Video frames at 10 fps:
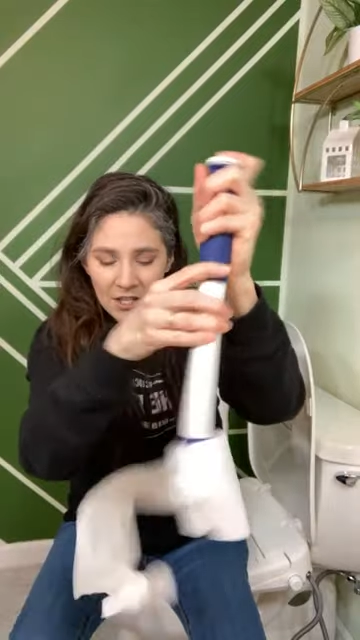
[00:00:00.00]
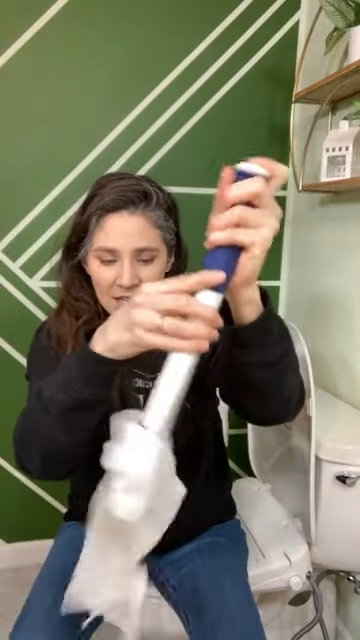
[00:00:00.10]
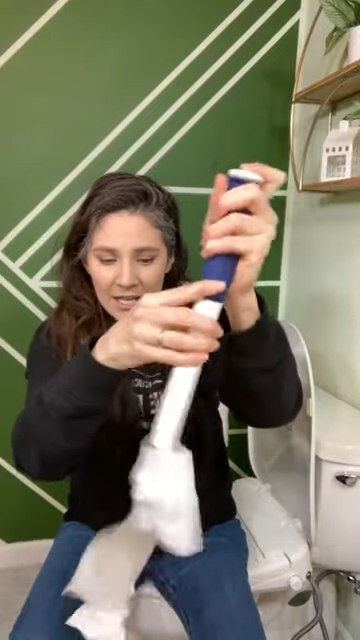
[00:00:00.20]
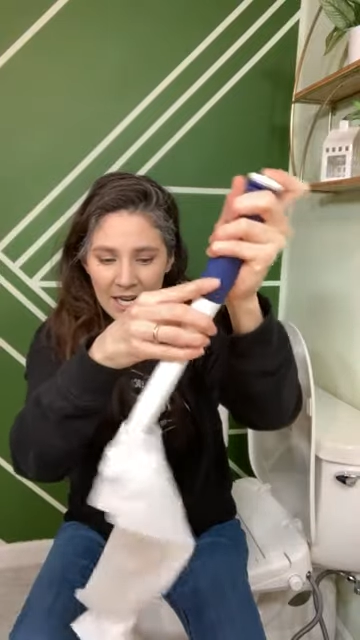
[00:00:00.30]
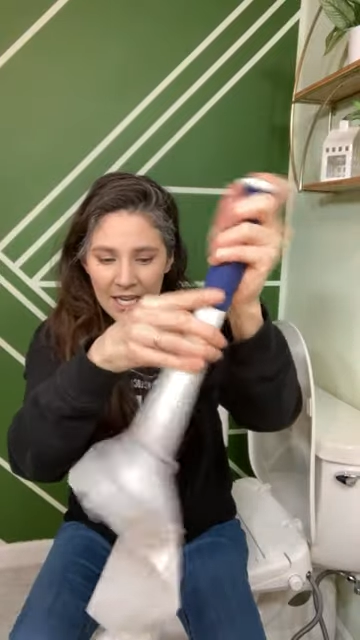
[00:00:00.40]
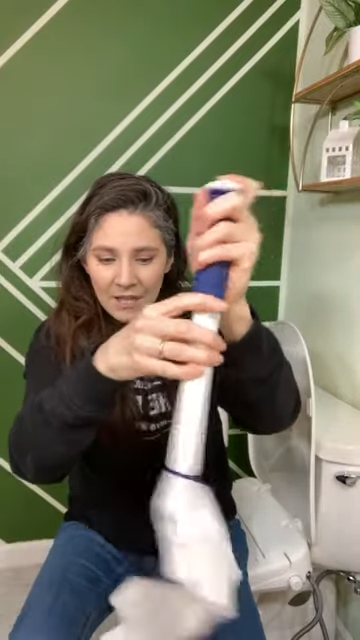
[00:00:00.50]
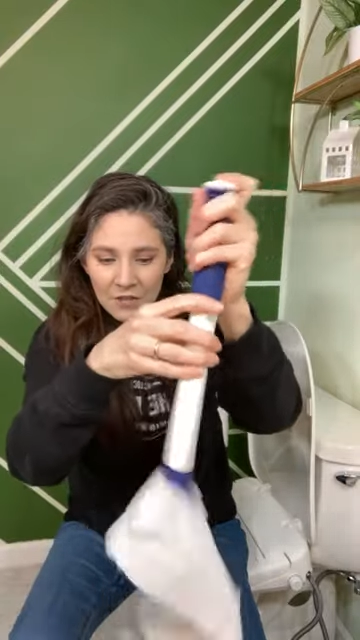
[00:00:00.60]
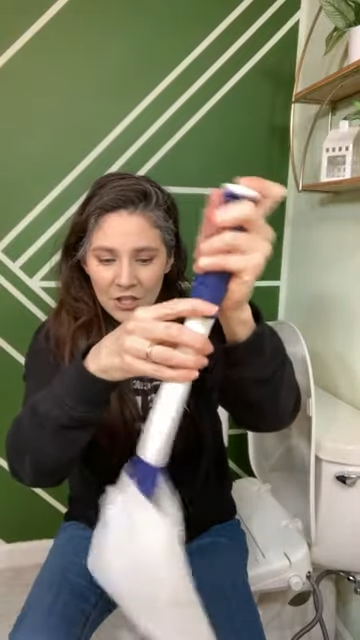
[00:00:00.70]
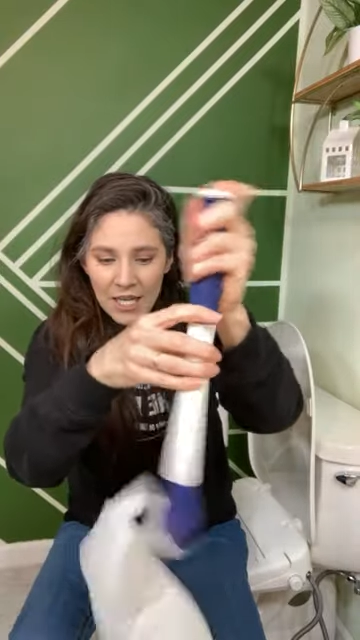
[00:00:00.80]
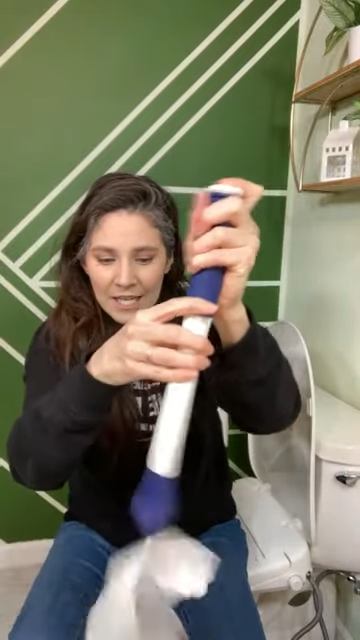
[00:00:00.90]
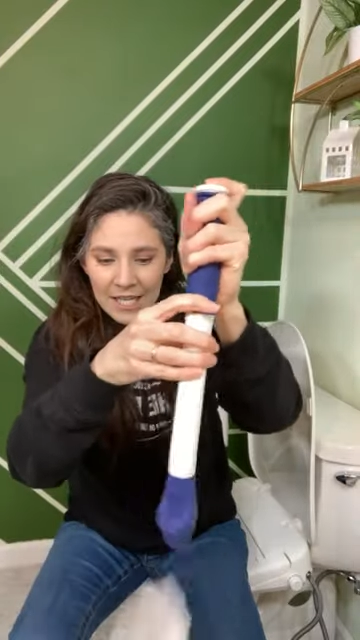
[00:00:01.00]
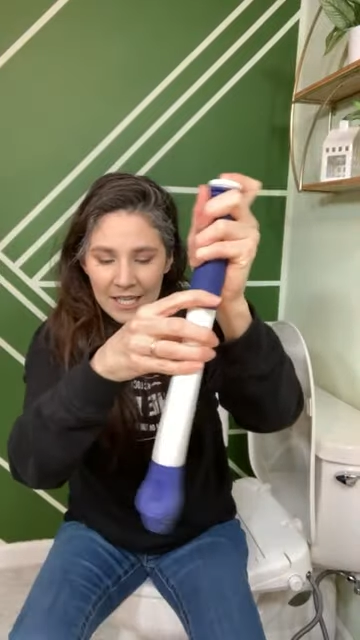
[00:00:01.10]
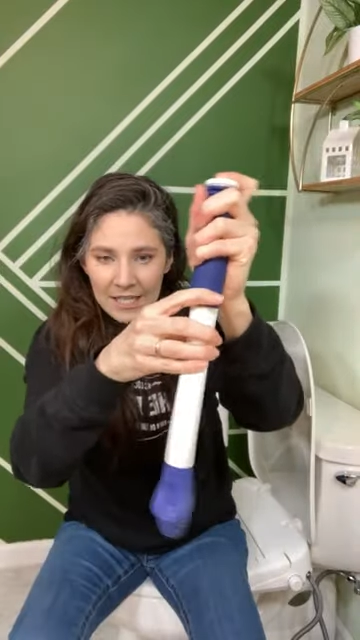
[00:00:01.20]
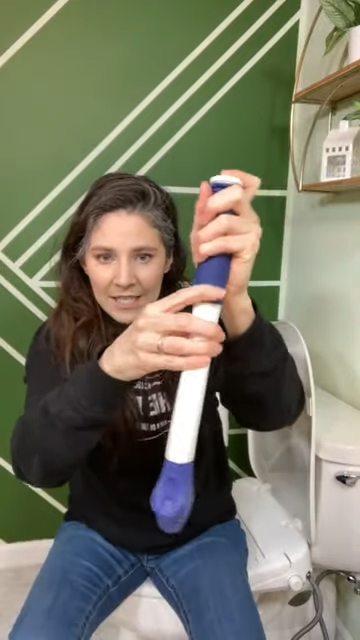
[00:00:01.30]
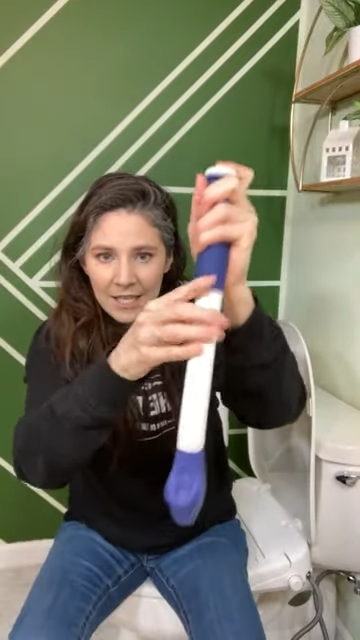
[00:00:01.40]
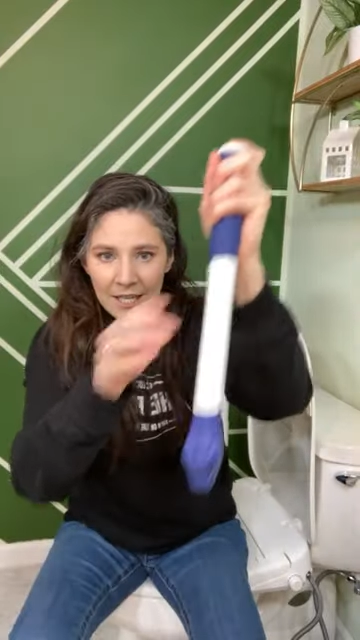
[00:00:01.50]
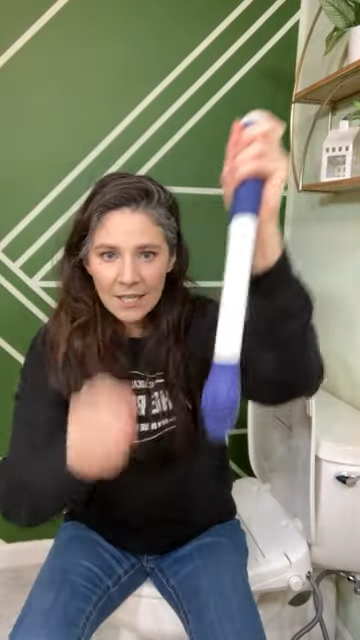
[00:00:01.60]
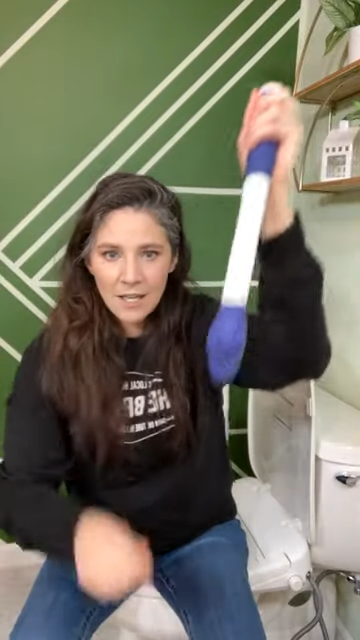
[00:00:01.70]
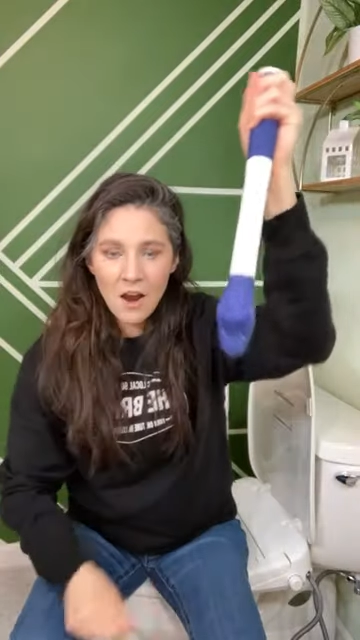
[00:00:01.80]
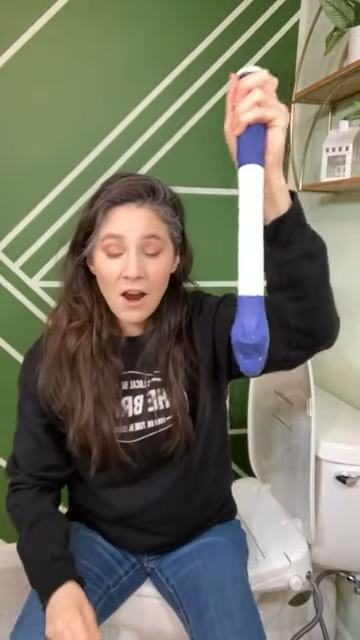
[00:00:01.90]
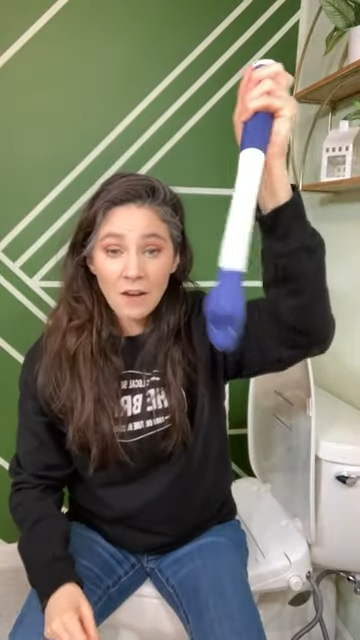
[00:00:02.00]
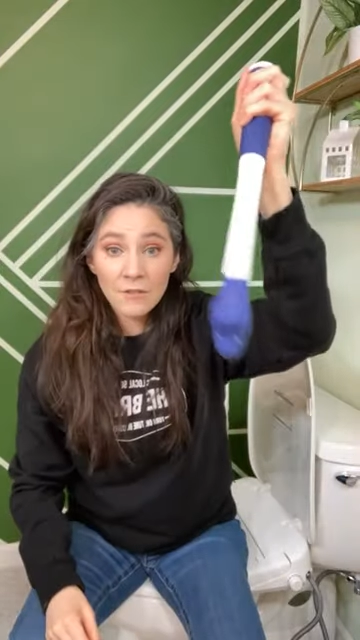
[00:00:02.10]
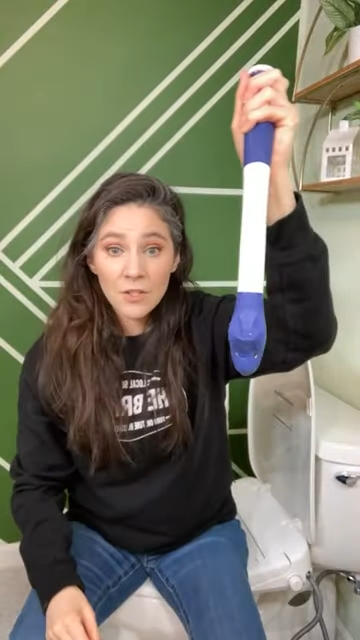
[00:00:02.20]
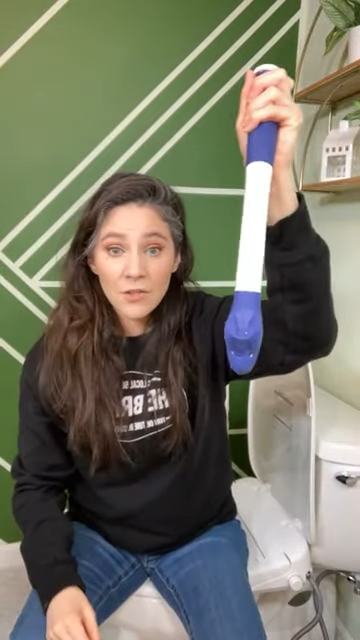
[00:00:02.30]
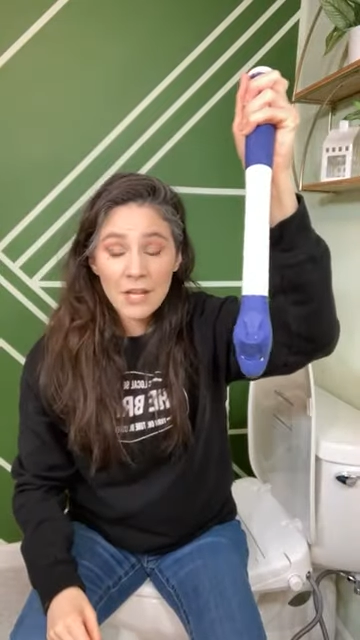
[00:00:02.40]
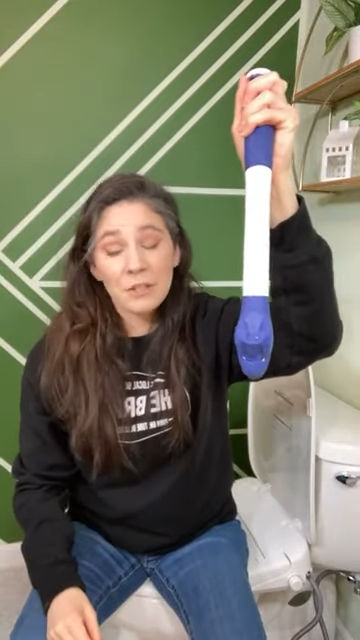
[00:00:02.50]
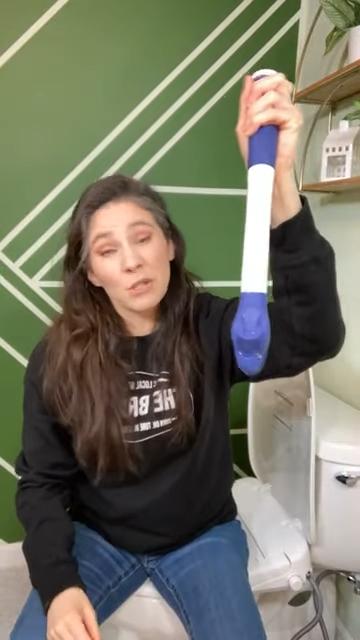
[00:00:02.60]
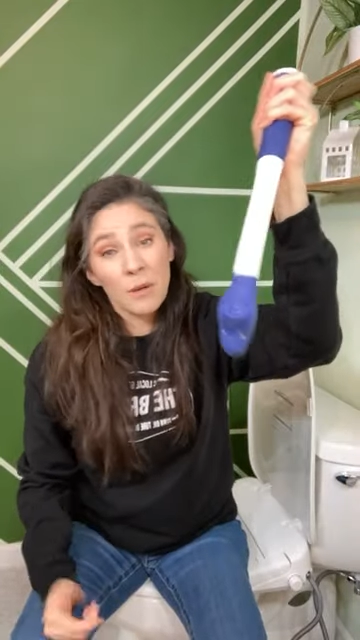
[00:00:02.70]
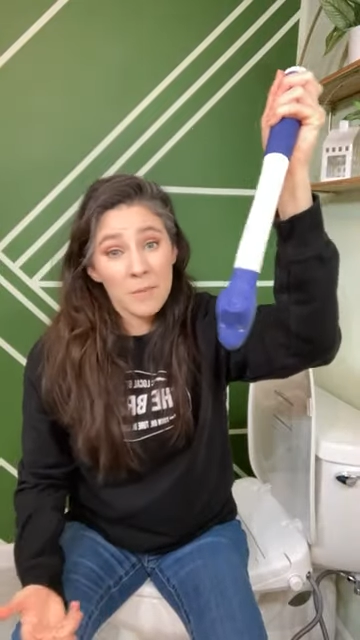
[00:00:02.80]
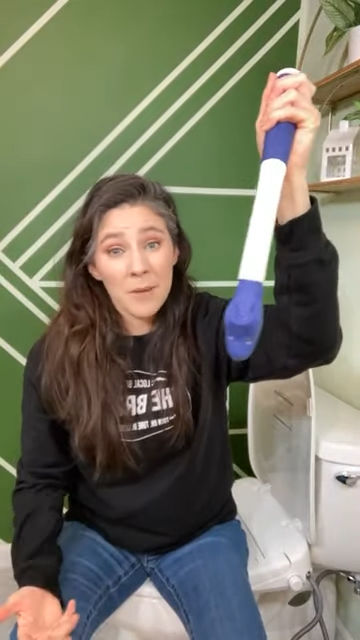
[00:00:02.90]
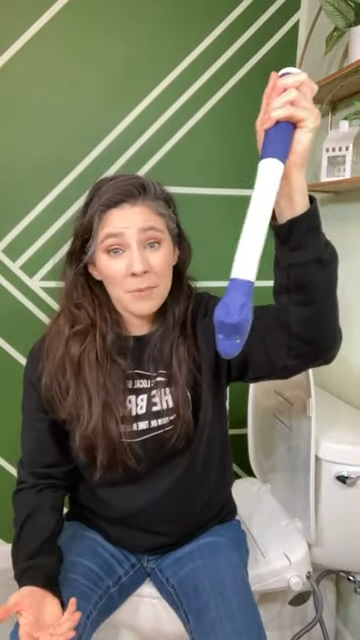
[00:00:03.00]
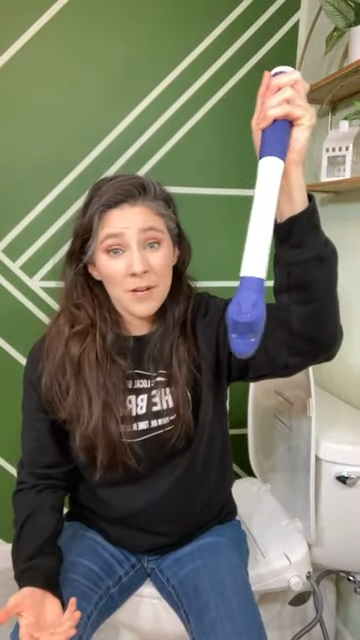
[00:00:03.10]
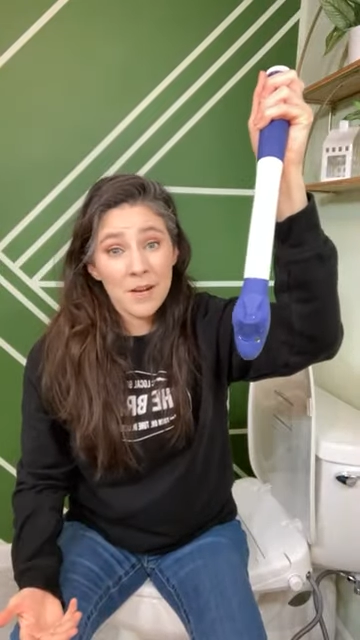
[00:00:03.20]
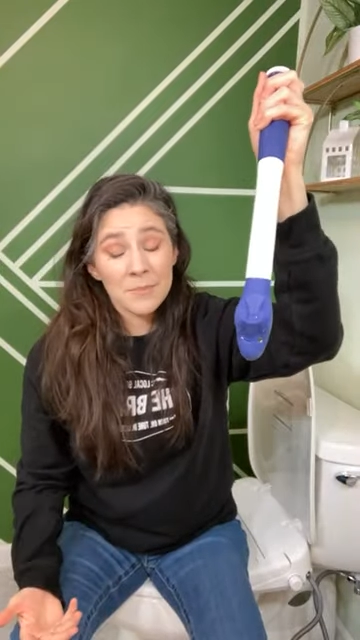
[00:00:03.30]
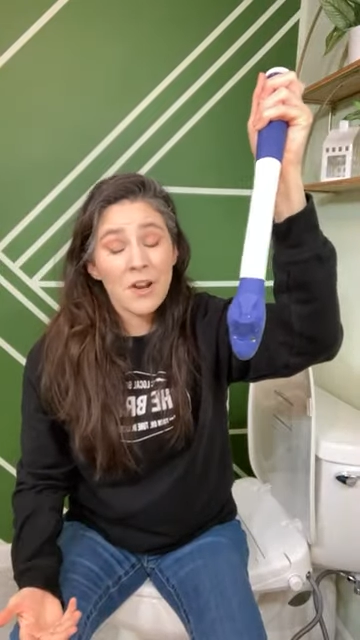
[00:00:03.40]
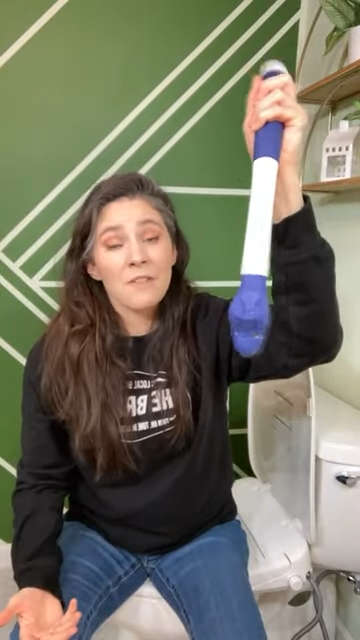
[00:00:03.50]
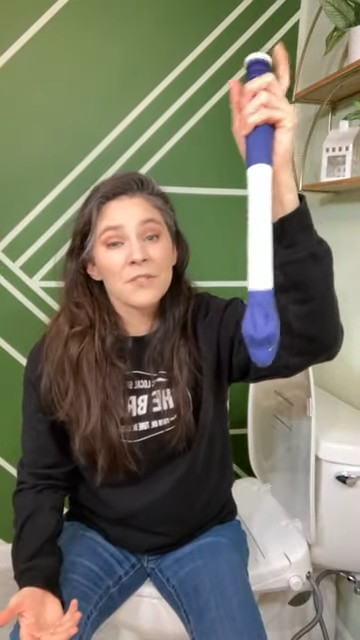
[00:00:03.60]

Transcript: you can kind of shake it off so that the toilet paper comes